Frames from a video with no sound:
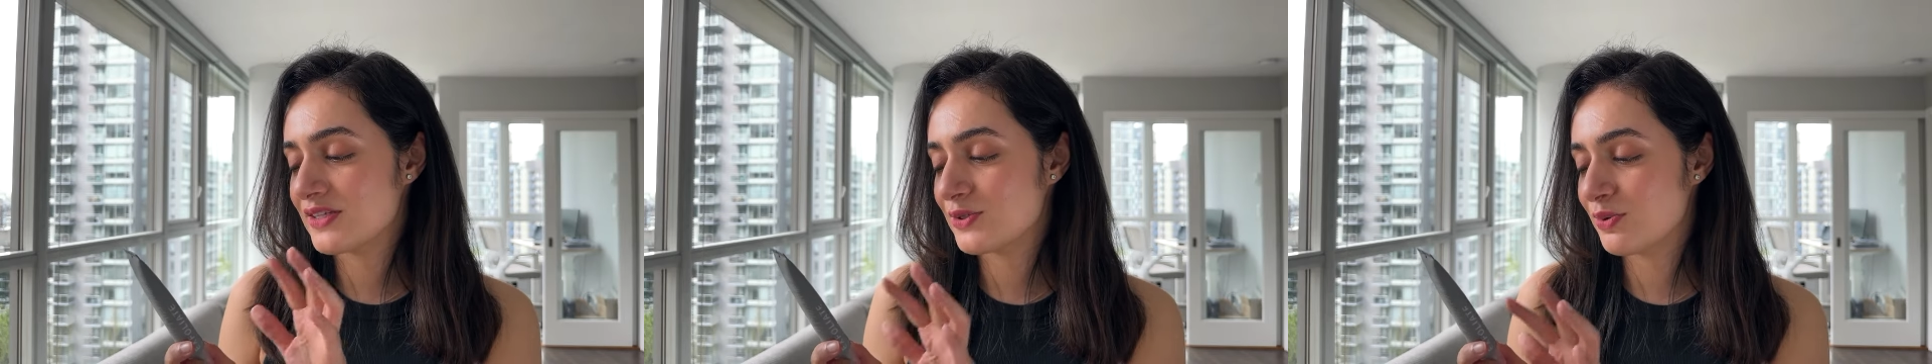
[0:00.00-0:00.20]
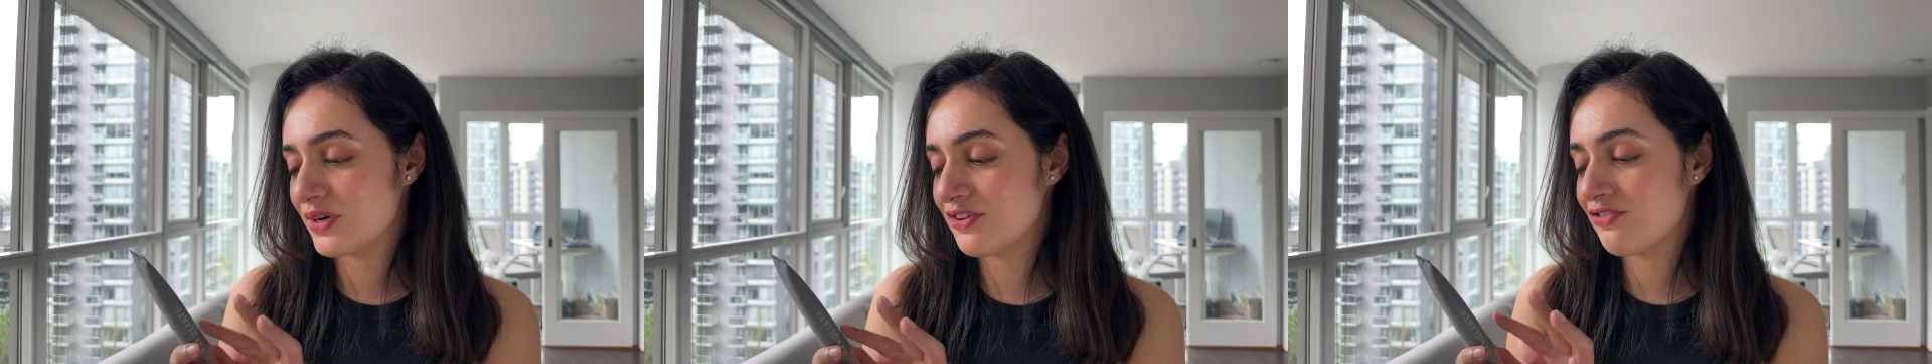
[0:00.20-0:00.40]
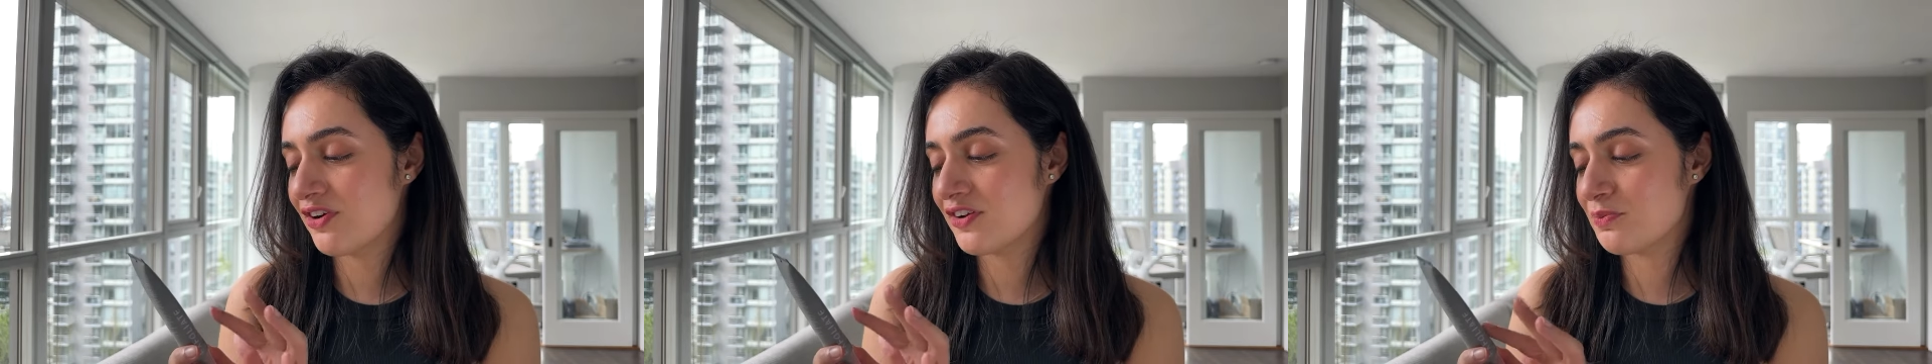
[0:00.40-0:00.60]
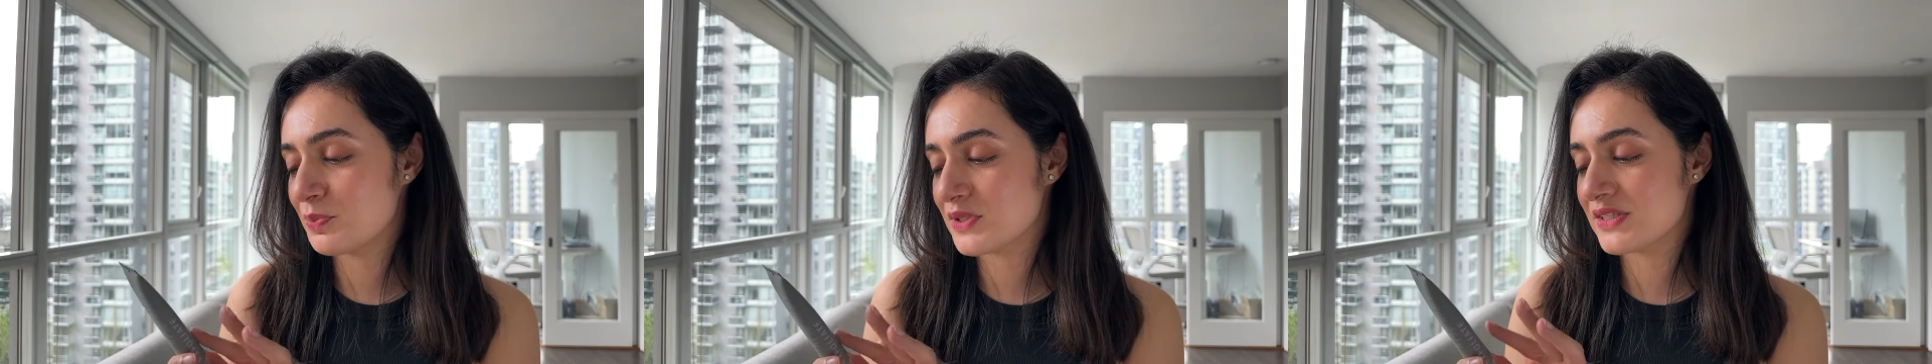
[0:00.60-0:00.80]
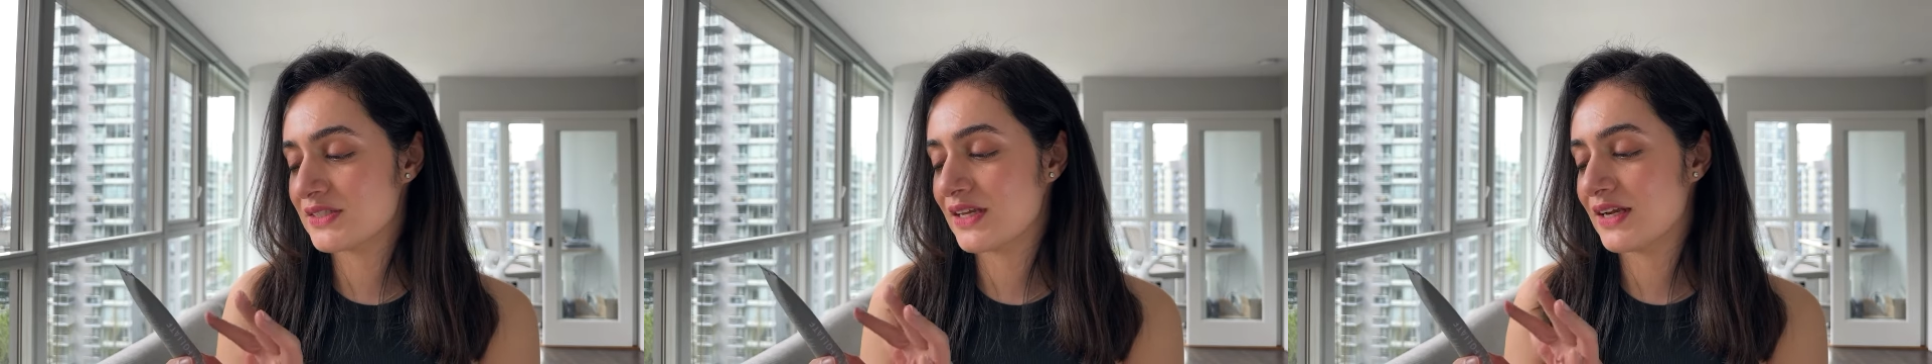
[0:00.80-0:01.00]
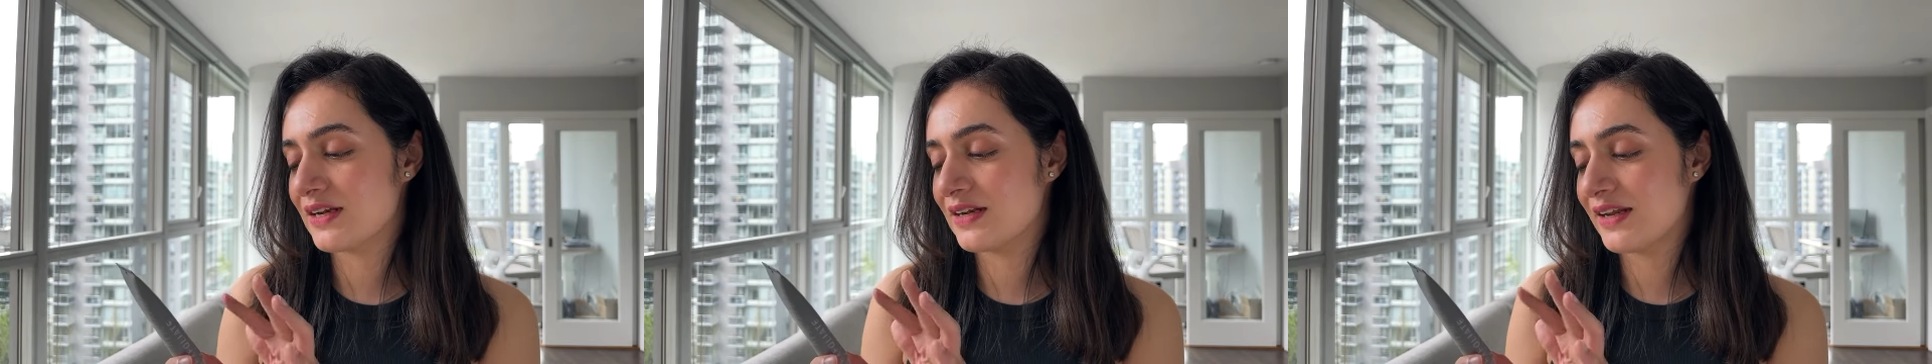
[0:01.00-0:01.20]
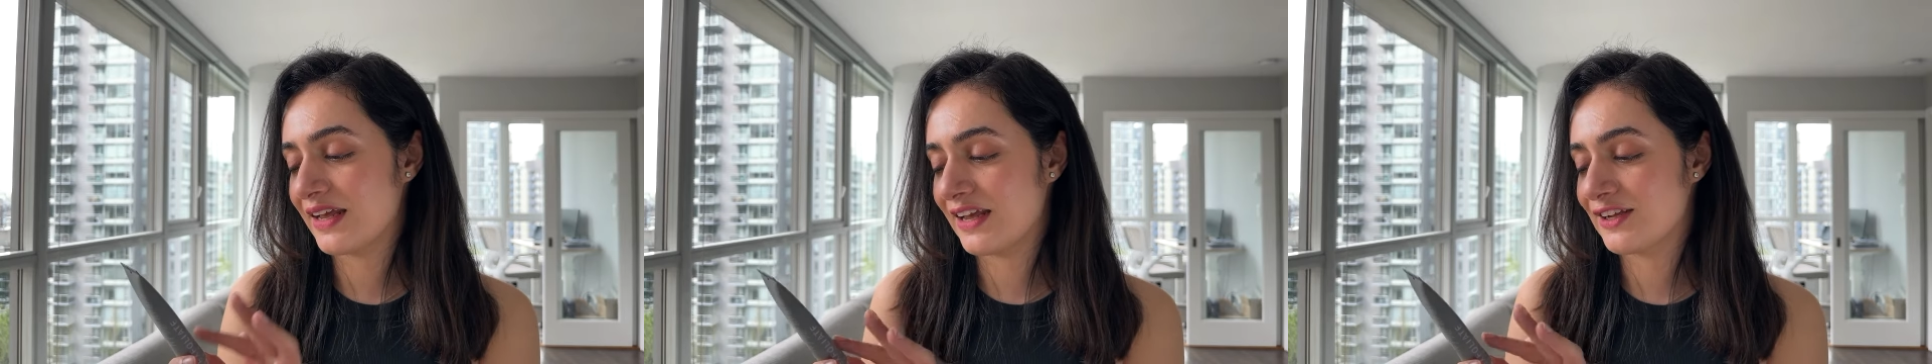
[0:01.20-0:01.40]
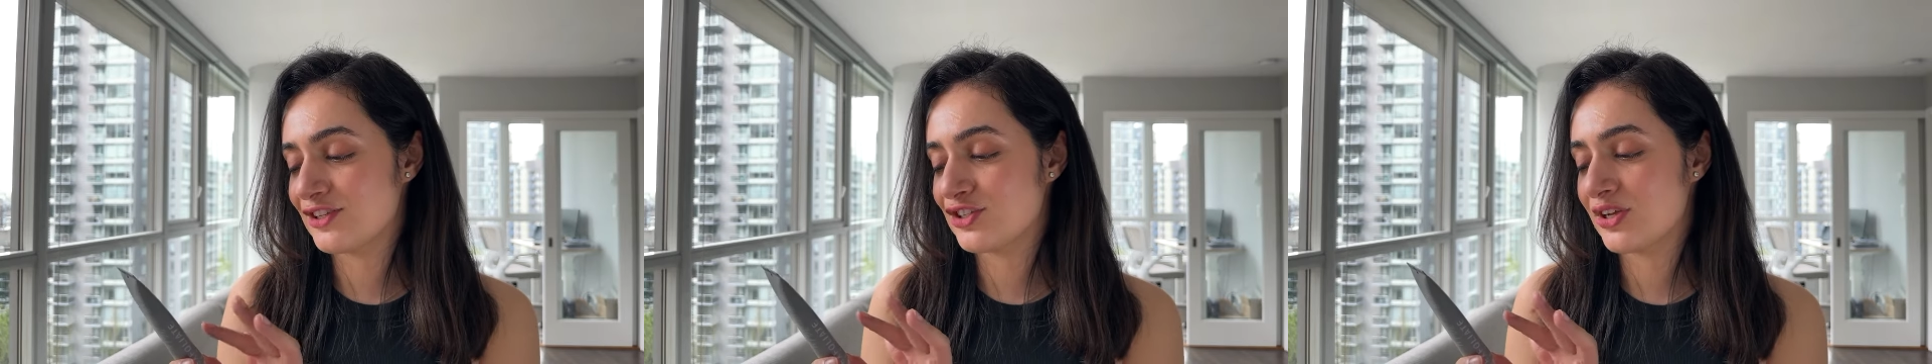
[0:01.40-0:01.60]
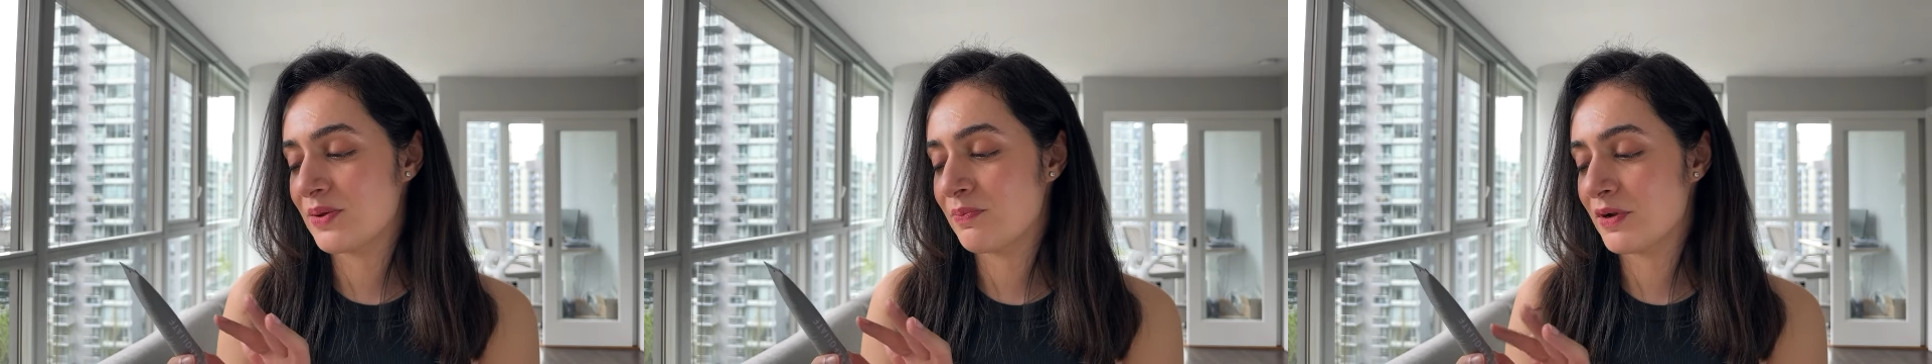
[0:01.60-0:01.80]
25% AHA